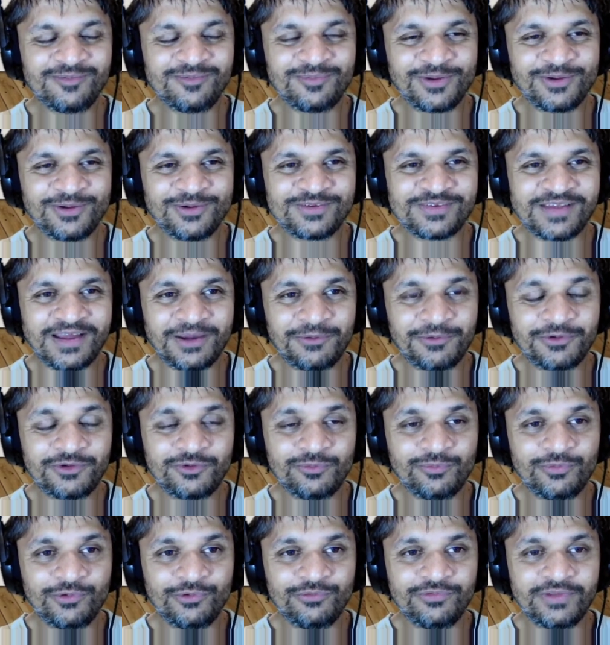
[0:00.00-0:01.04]
because I want to
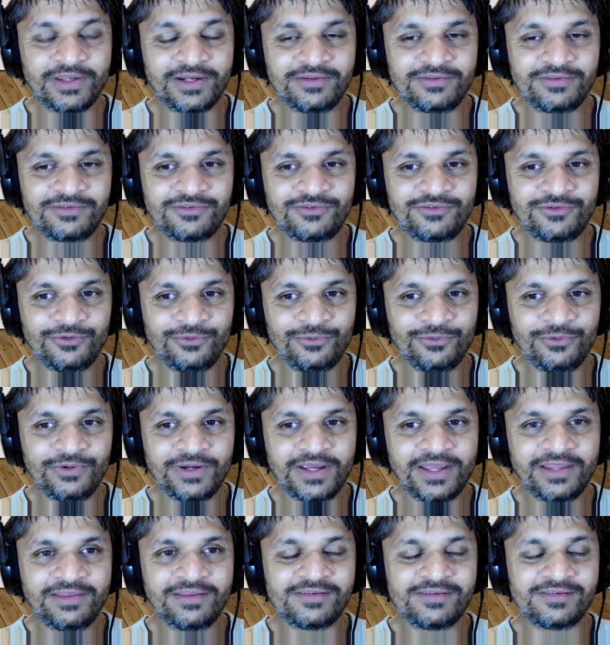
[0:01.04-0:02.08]
prove that it's true
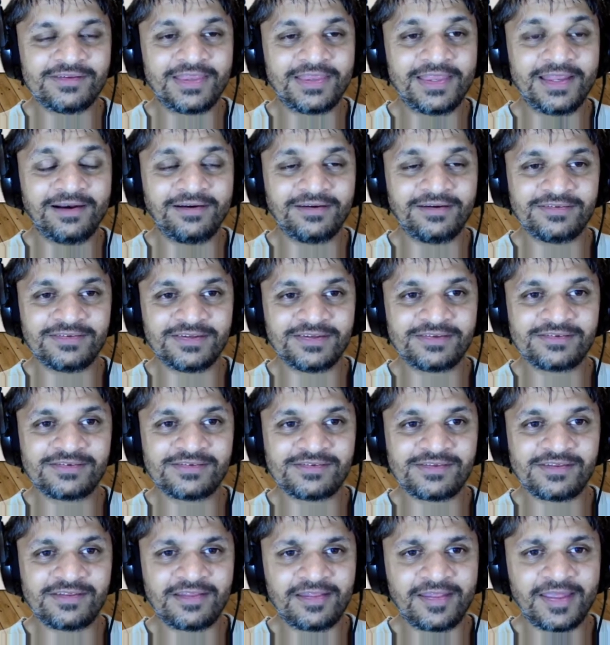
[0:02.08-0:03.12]
and there
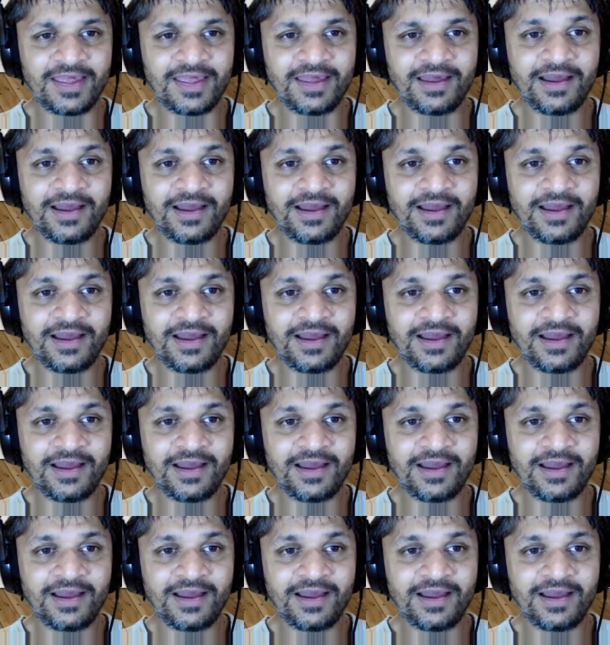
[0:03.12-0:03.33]
exists there,